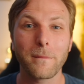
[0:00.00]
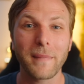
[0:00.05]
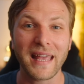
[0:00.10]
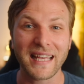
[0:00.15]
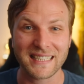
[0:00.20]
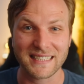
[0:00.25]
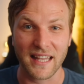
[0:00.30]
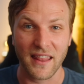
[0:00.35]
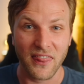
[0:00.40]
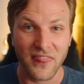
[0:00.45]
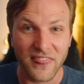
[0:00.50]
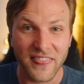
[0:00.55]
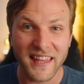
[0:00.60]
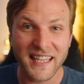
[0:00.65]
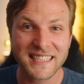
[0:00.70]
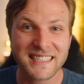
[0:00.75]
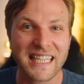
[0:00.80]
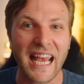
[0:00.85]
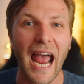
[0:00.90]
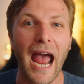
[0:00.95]
makes
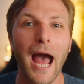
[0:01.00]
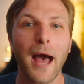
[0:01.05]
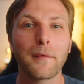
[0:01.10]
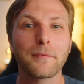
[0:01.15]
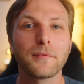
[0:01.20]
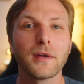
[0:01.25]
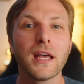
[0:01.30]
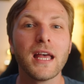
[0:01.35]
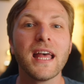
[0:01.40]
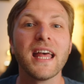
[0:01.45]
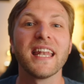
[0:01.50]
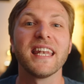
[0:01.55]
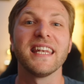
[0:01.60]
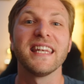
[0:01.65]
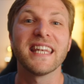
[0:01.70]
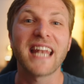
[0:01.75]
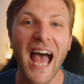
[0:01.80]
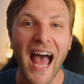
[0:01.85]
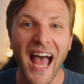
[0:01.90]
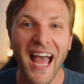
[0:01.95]
this app
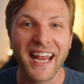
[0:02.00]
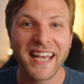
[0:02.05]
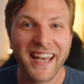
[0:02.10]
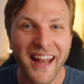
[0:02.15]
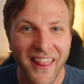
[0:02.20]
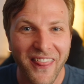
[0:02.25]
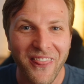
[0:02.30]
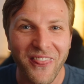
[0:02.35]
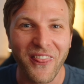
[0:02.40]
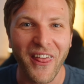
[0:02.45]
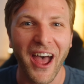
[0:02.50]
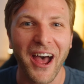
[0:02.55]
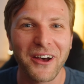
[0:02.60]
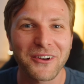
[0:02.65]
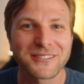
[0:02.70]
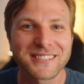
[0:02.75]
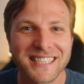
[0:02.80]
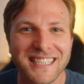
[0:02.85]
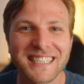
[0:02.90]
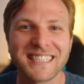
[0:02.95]

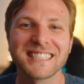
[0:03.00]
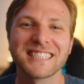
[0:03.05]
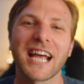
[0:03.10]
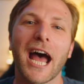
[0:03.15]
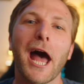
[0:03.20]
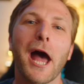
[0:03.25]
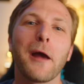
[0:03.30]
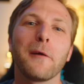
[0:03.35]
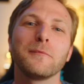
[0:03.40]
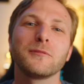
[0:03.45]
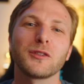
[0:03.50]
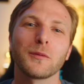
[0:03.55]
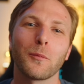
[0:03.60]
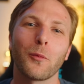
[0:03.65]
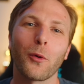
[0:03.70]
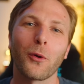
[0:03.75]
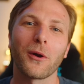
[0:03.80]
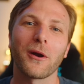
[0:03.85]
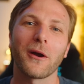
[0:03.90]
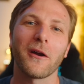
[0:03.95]
9,000 times
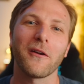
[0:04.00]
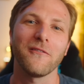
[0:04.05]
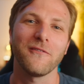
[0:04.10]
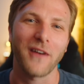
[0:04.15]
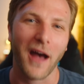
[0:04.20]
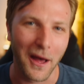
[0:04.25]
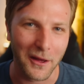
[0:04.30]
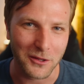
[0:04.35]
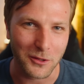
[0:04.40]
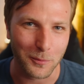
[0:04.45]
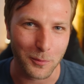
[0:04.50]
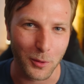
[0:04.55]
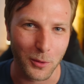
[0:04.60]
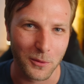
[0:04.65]
more valuable.